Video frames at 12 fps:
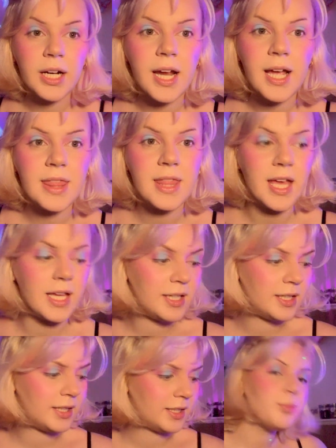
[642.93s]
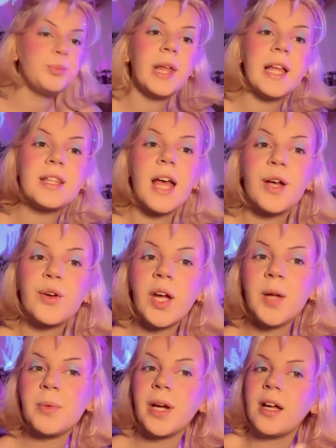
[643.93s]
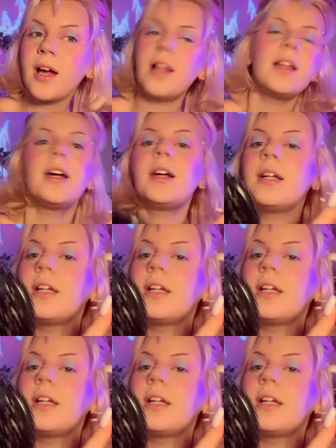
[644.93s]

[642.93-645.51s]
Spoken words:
and then blend that cranberry color